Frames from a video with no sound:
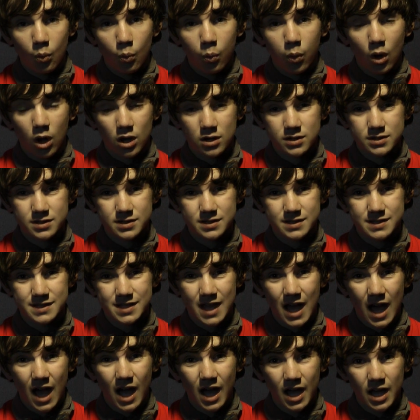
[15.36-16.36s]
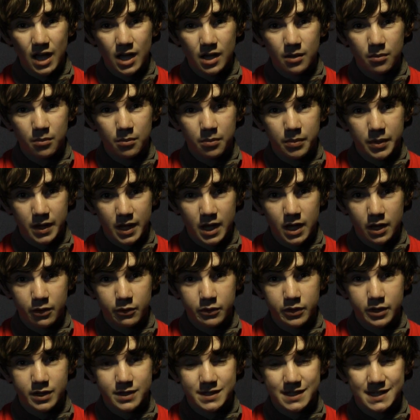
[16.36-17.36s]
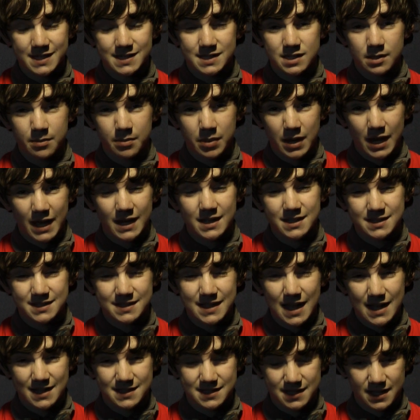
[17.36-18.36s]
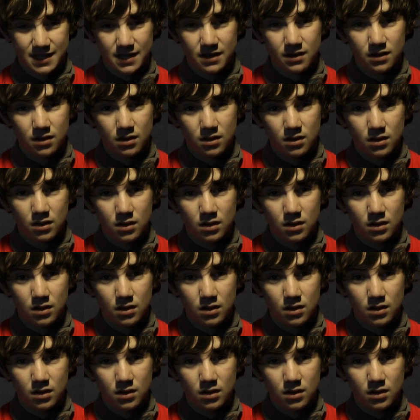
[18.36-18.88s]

what time period is the play set in,